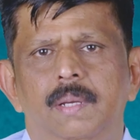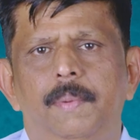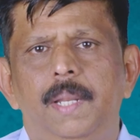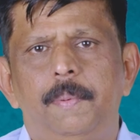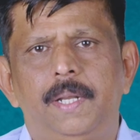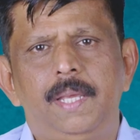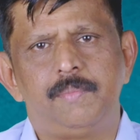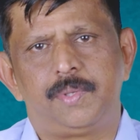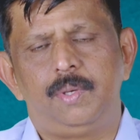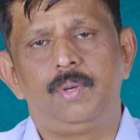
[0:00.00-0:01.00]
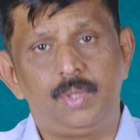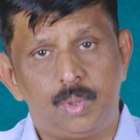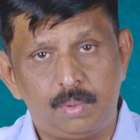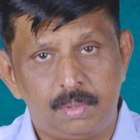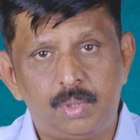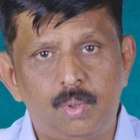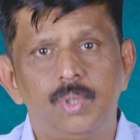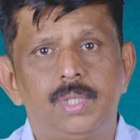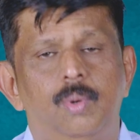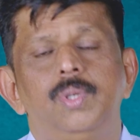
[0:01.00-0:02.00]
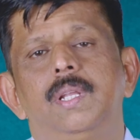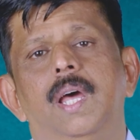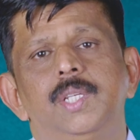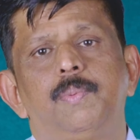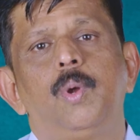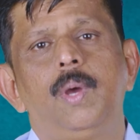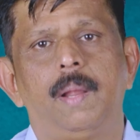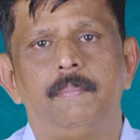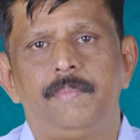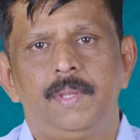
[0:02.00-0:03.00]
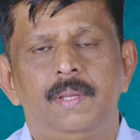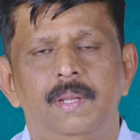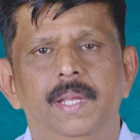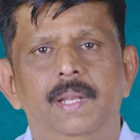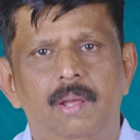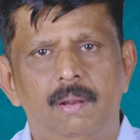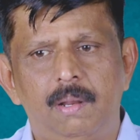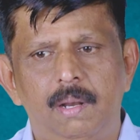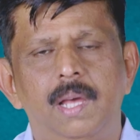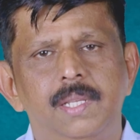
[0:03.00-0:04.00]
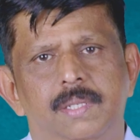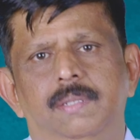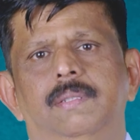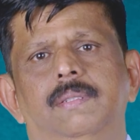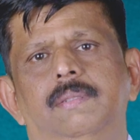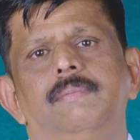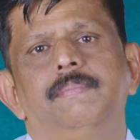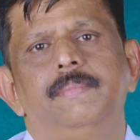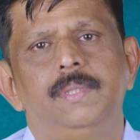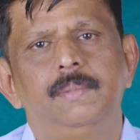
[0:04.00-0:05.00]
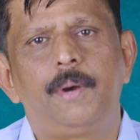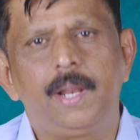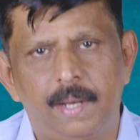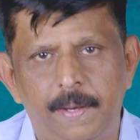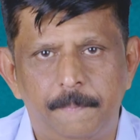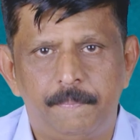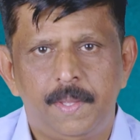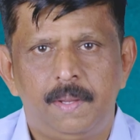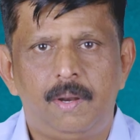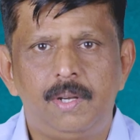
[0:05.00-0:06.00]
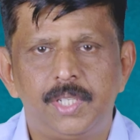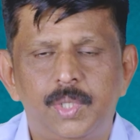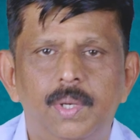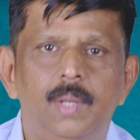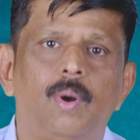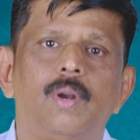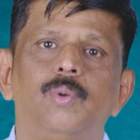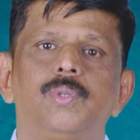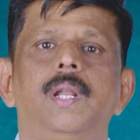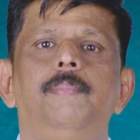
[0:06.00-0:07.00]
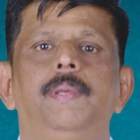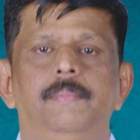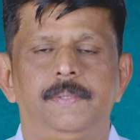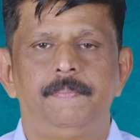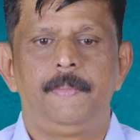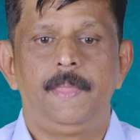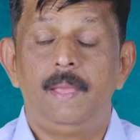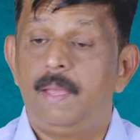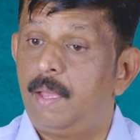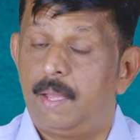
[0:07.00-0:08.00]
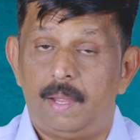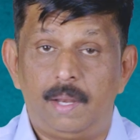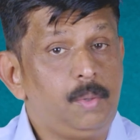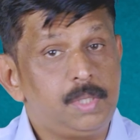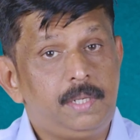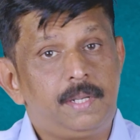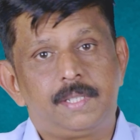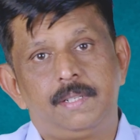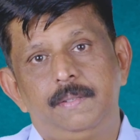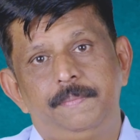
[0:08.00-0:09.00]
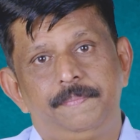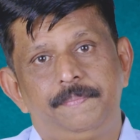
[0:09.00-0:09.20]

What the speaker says: multiple teams. You can coach a large program, right, or a large product line, not just only 1 or 2 Scrum teams." And he was interested.